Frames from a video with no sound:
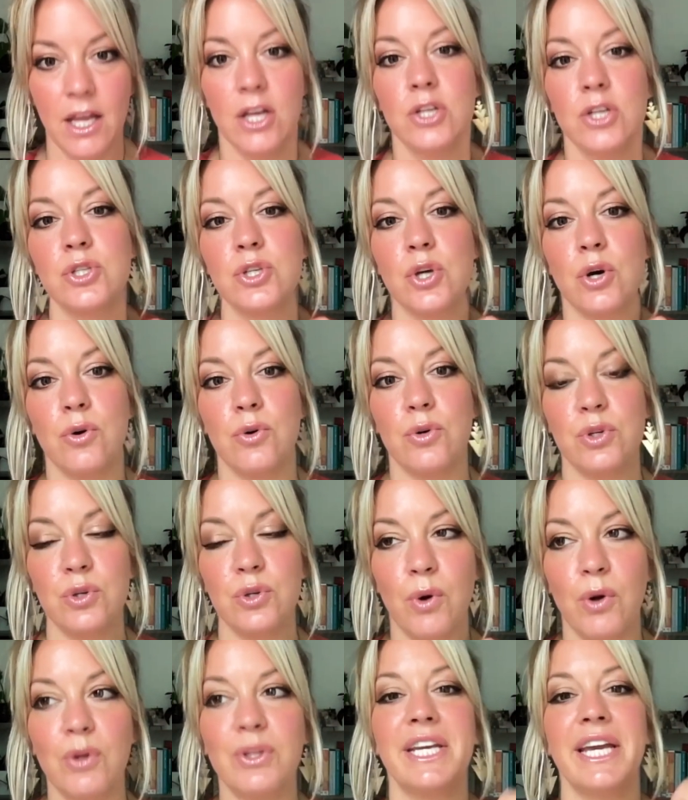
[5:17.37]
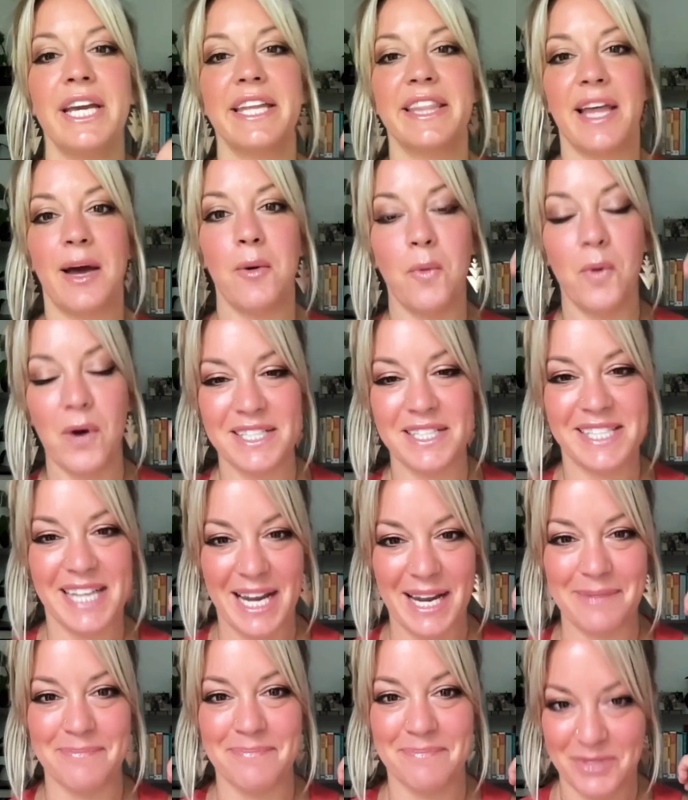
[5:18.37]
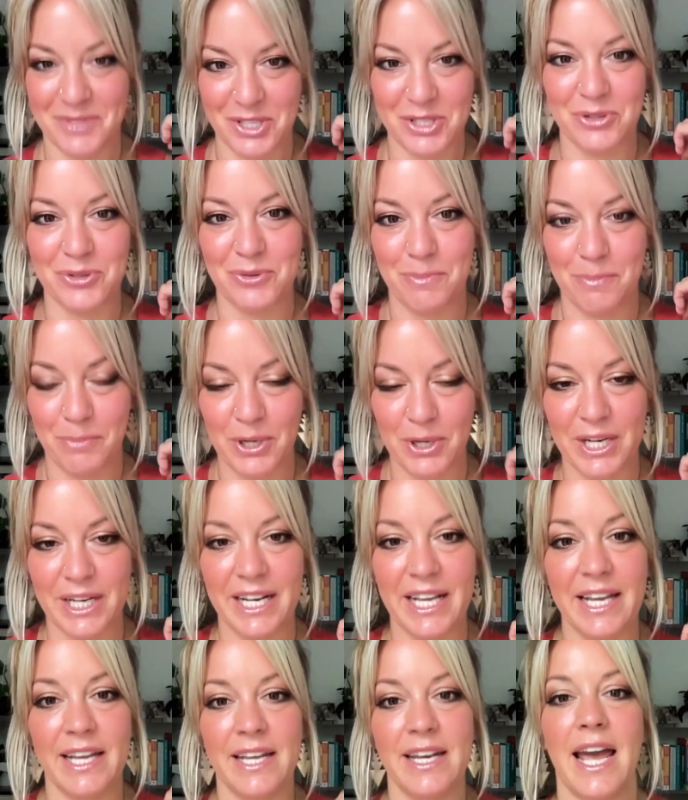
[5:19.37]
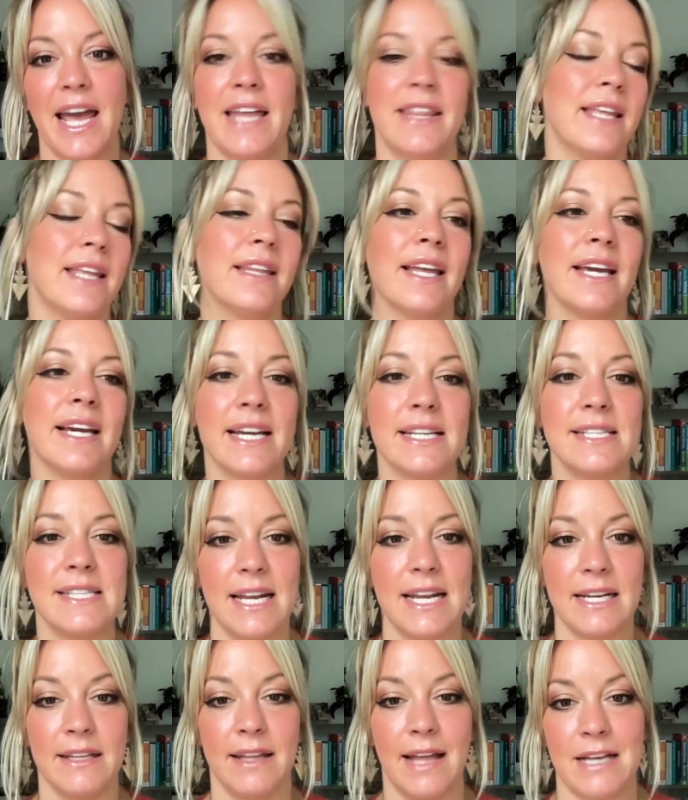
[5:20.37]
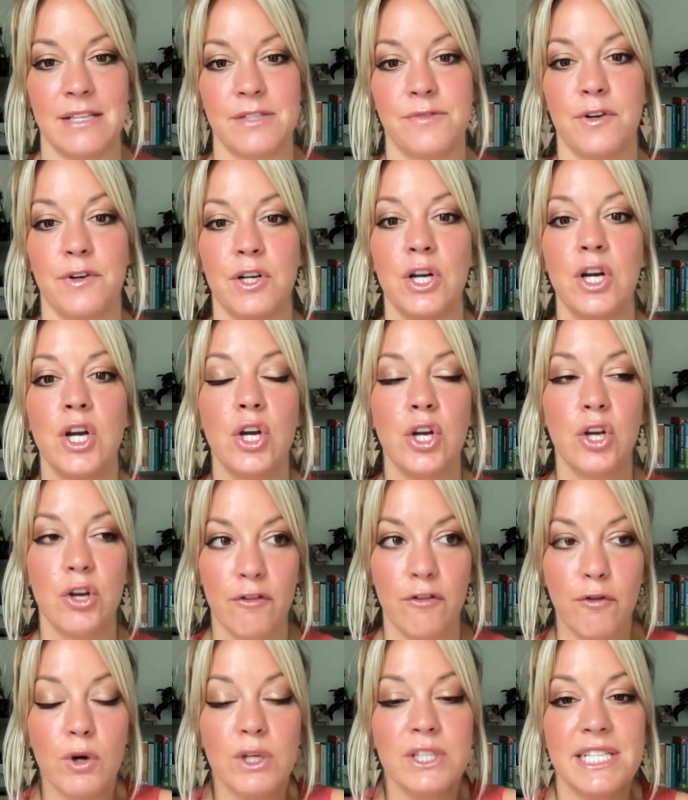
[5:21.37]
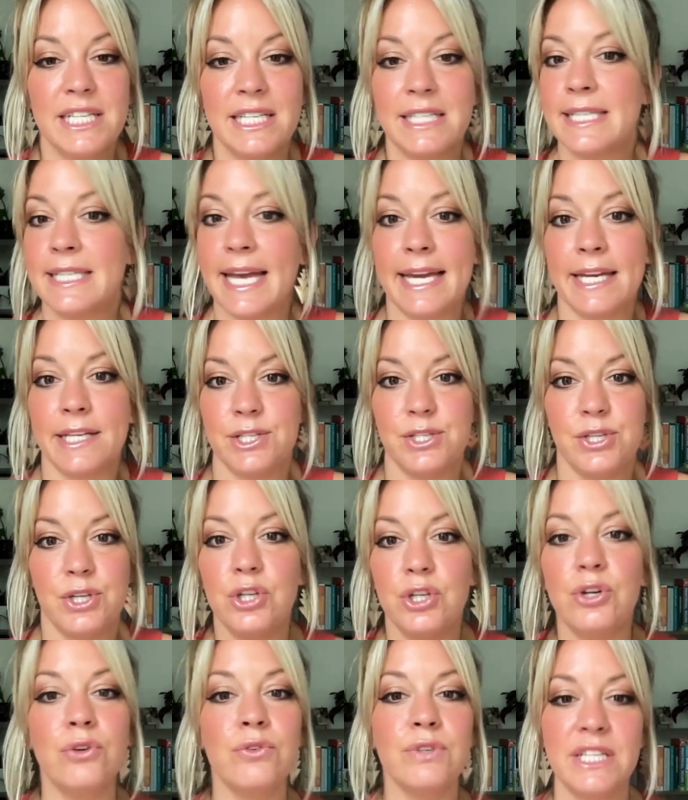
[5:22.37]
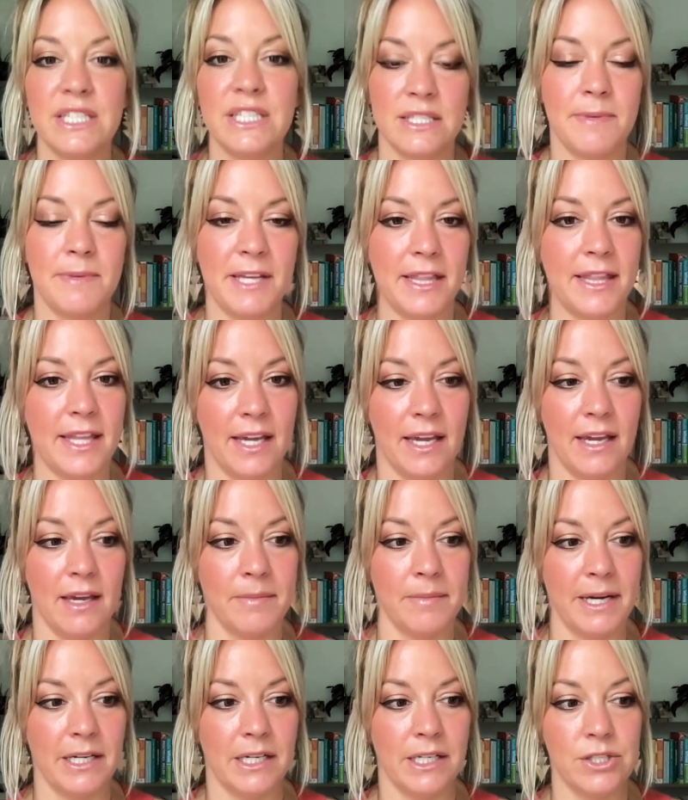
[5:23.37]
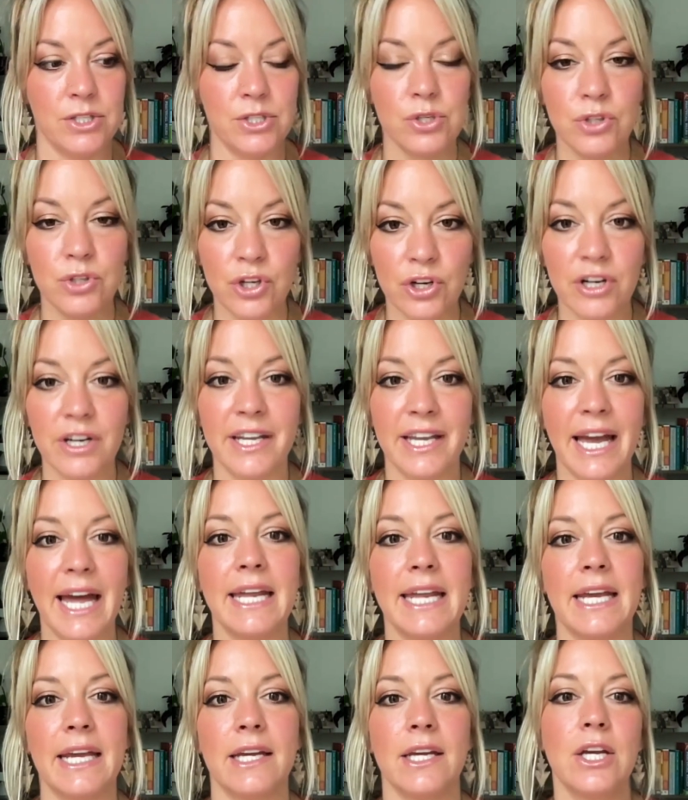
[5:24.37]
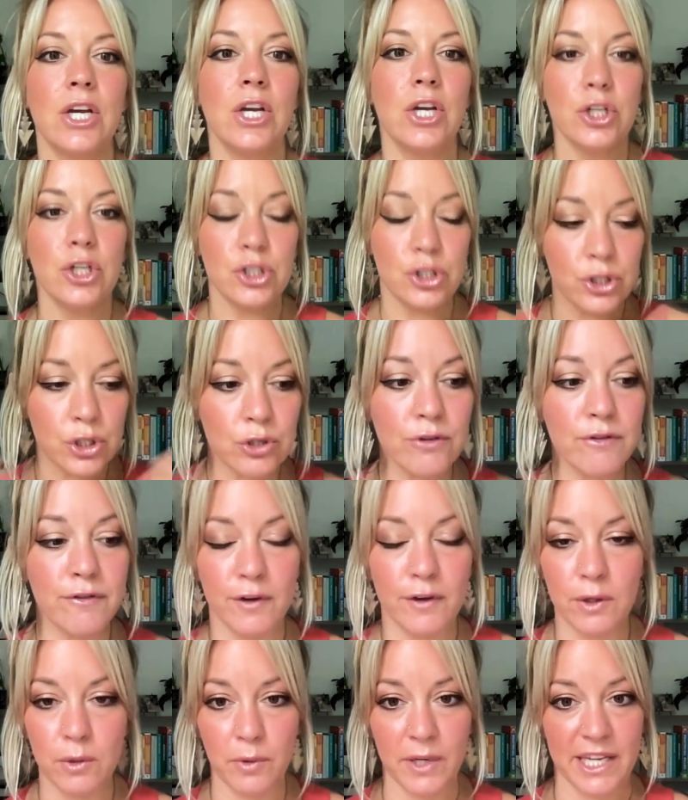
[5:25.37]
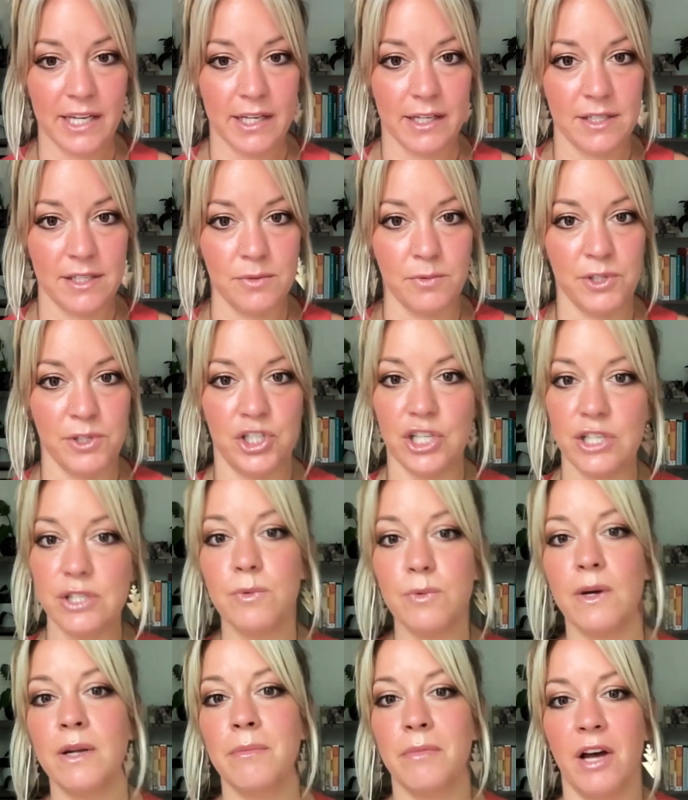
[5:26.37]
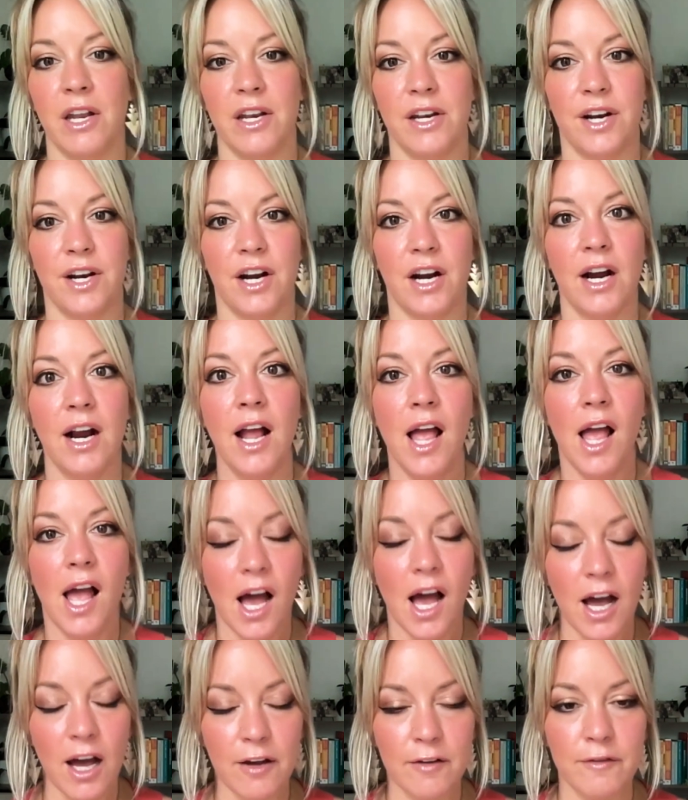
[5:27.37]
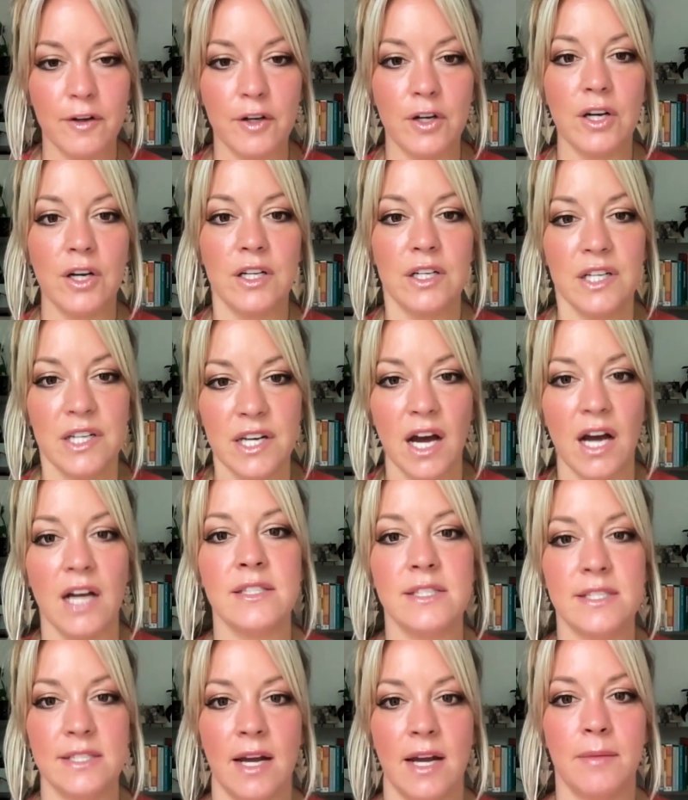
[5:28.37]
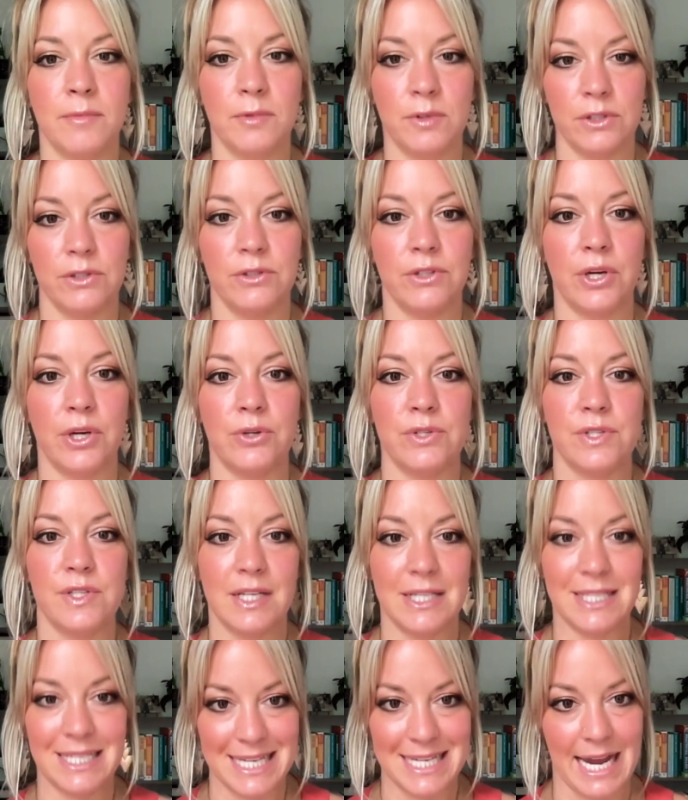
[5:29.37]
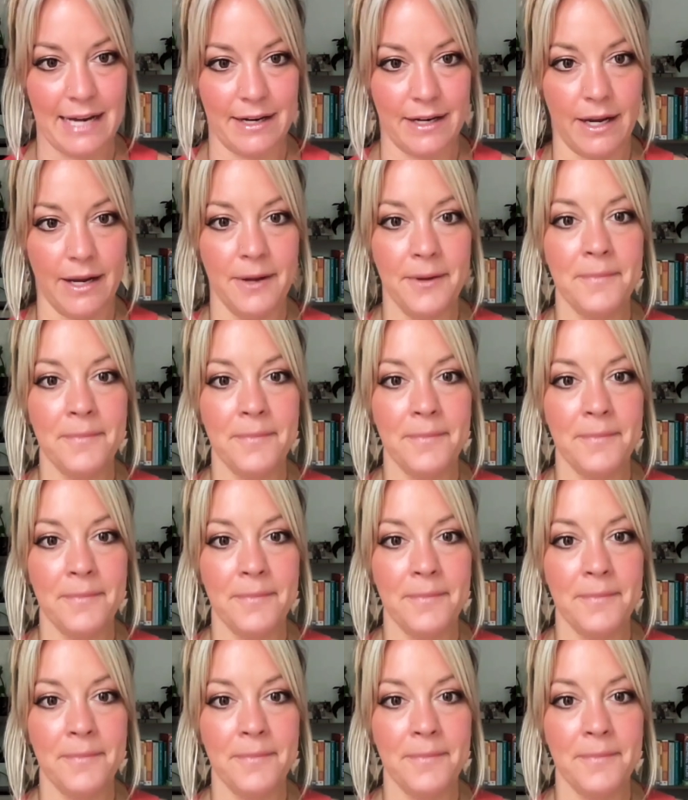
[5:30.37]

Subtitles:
So you only get that one time to put it in. And then, like I said, it lasts for 14 days. So you don't need to be thinking about it. So you're getting 2 full weeks with just one monitor of nonstop glucose data.